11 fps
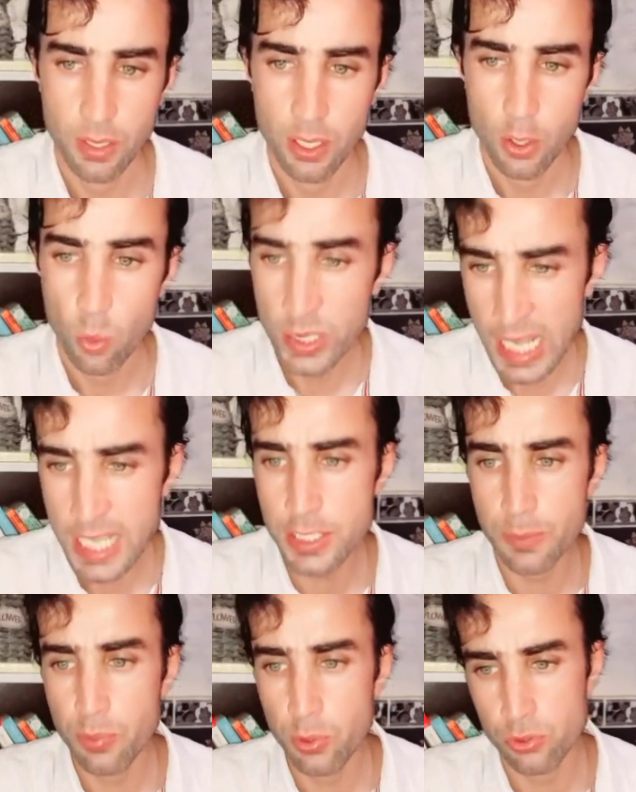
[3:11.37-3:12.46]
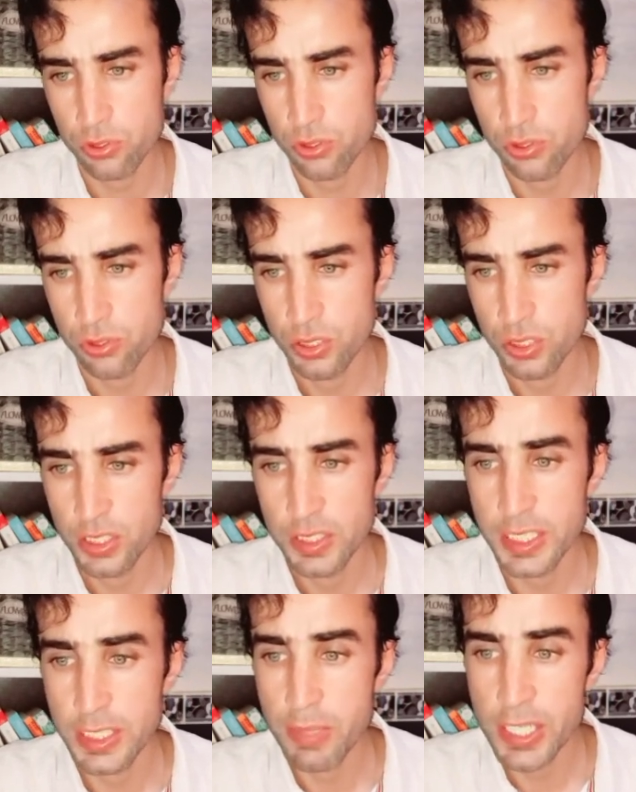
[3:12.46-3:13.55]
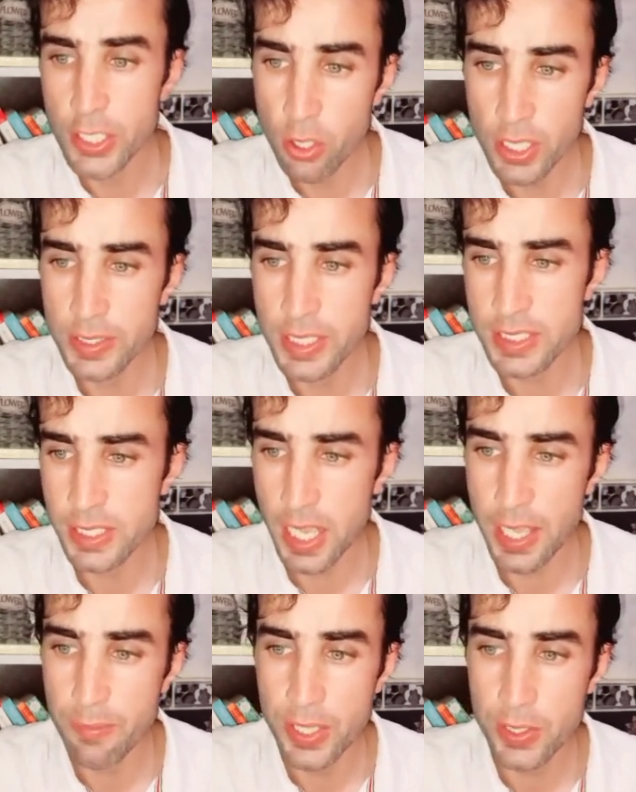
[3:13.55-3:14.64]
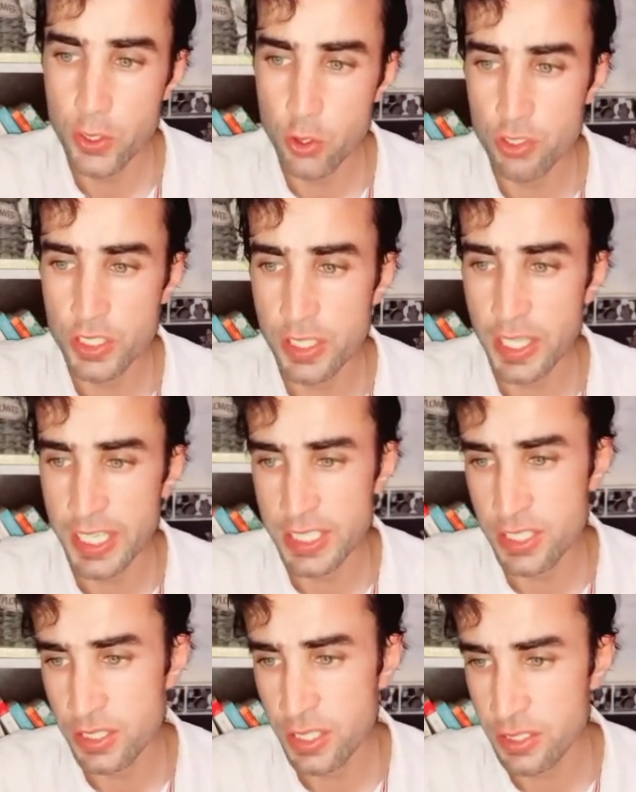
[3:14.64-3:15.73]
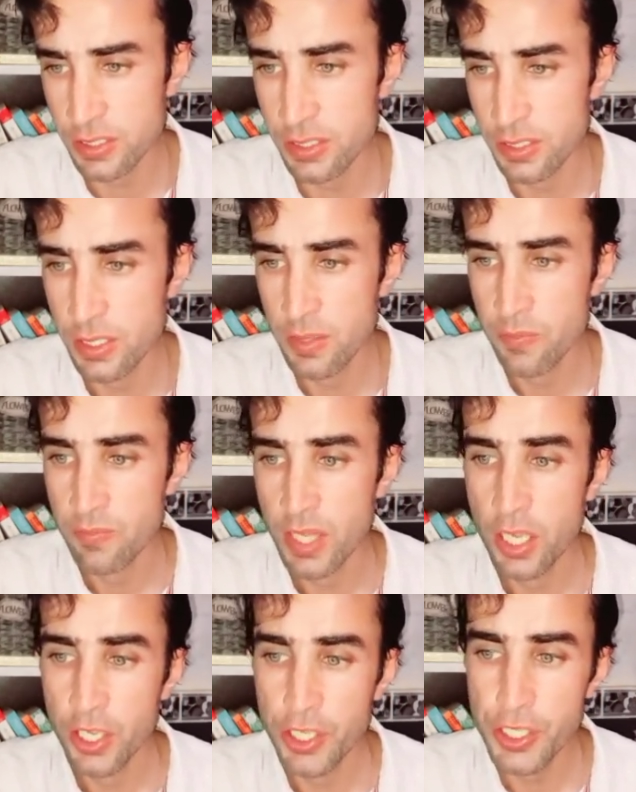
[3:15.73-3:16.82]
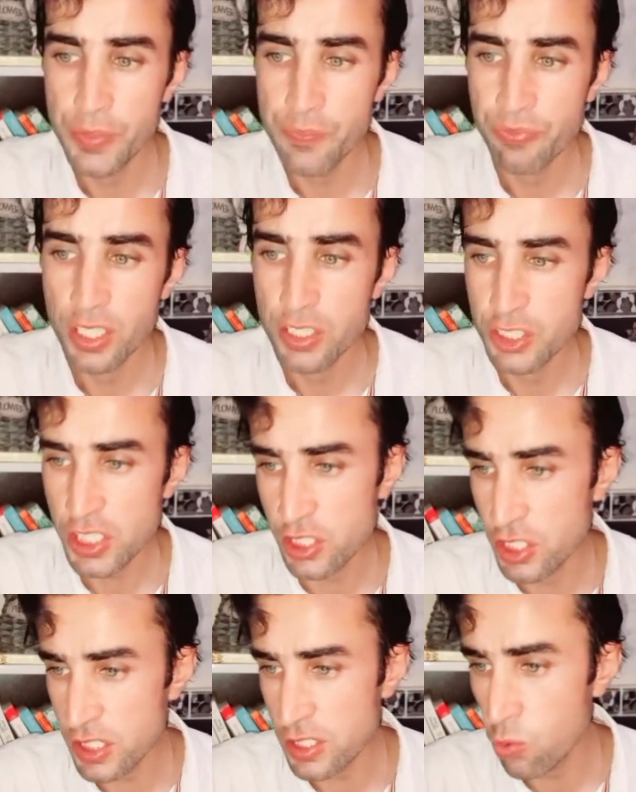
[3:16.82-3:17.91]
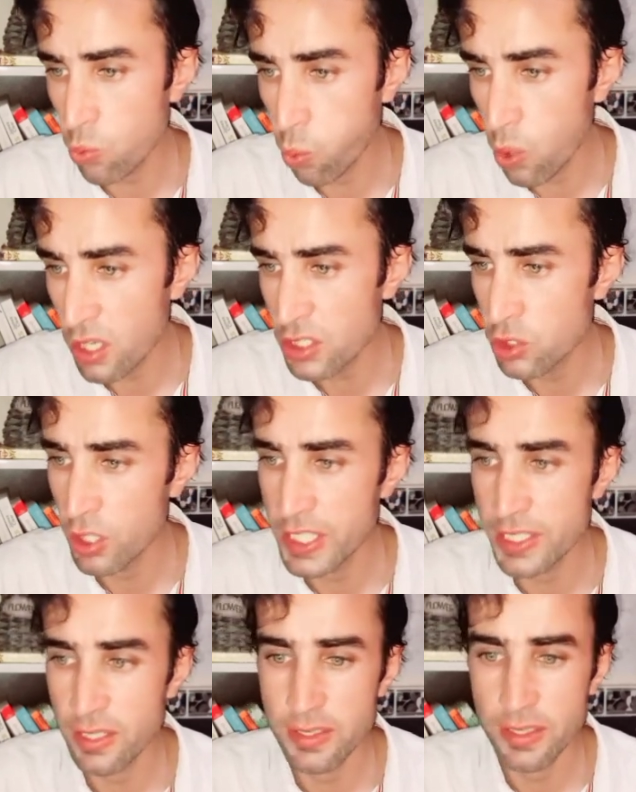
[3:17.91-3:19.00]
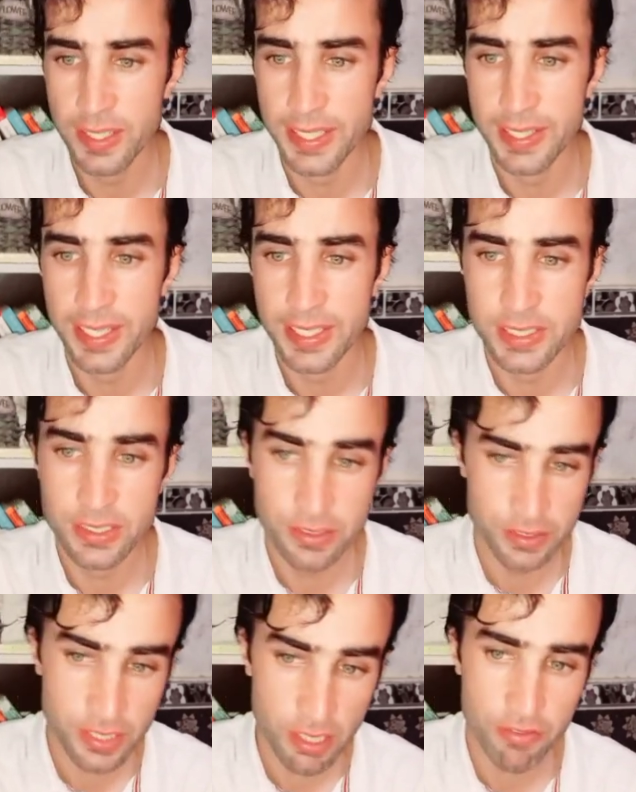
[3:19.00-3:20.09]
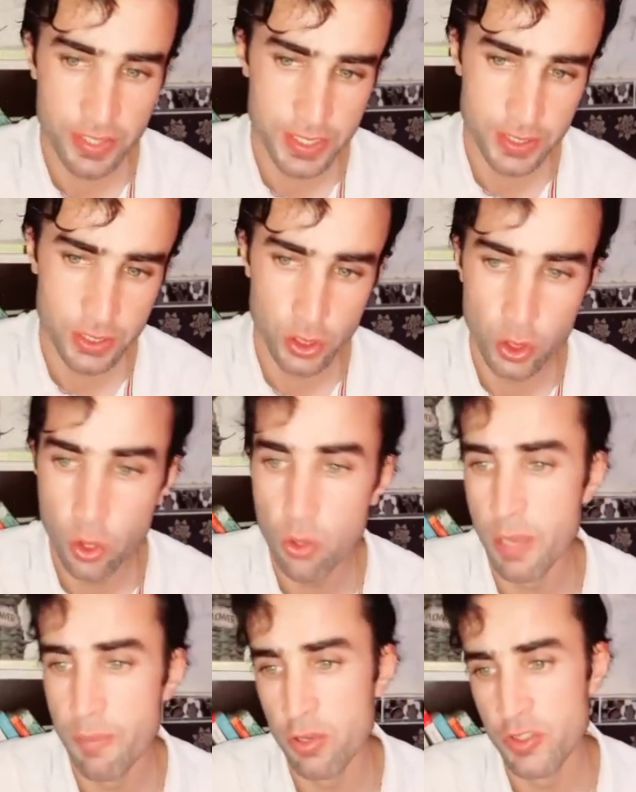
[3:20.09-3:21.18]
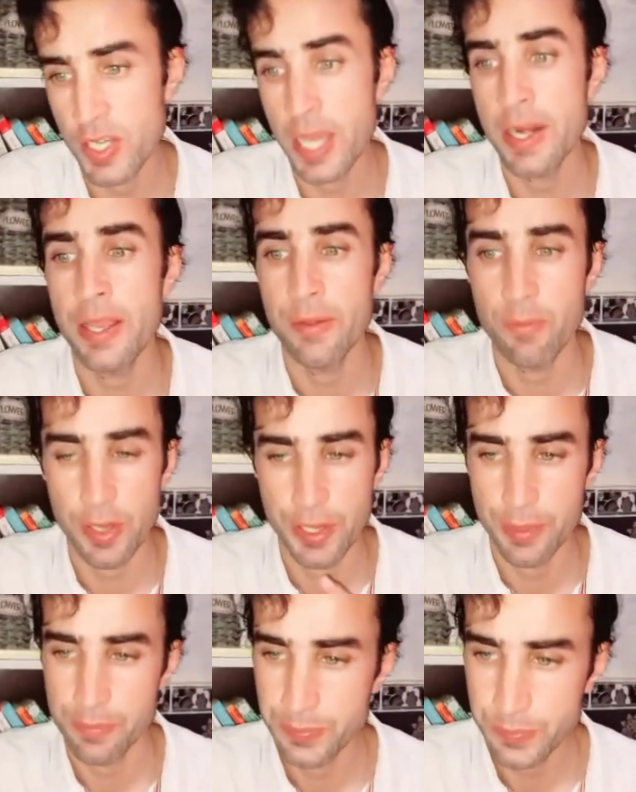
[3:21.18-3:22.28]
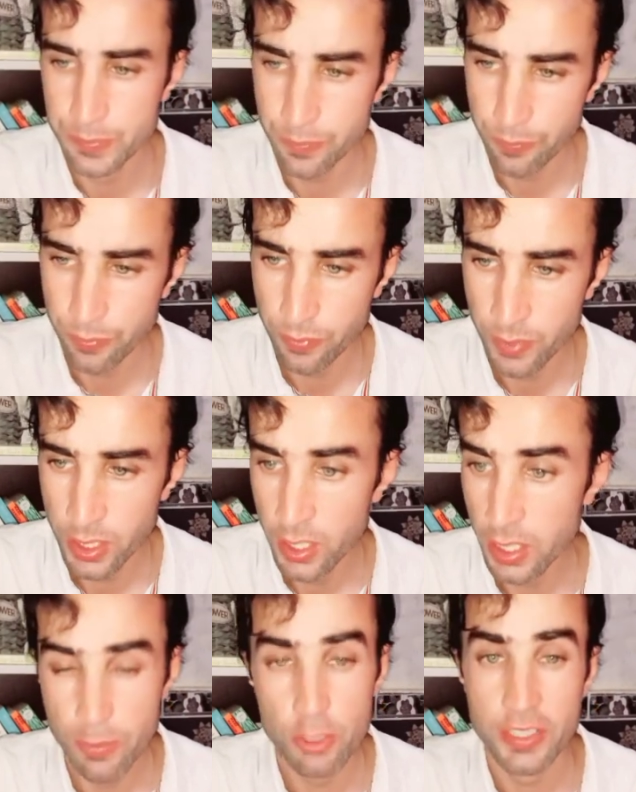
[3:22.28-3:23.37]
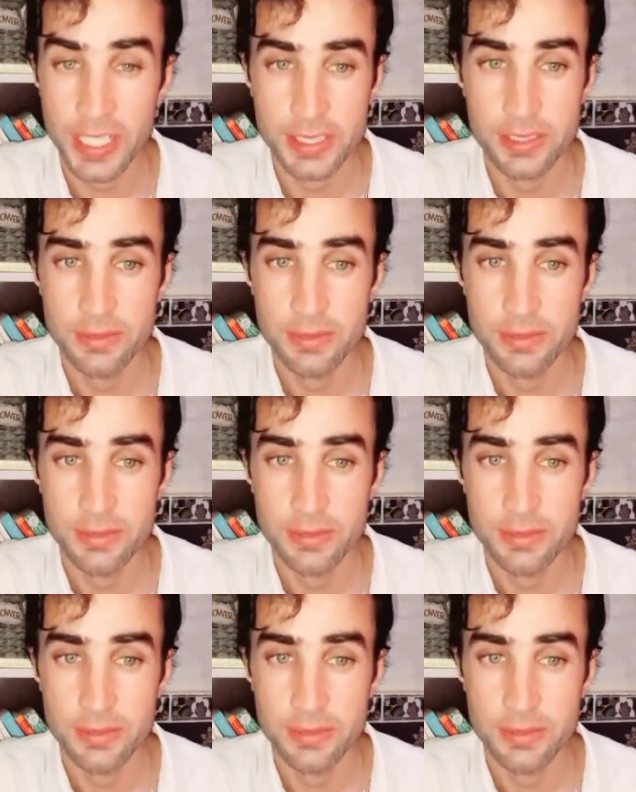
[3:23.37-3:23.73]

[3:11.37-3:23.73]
What I suppose that by doing this I mean using his sons, he just doesn't want to let other and his servants know about Nana and Mariam, about his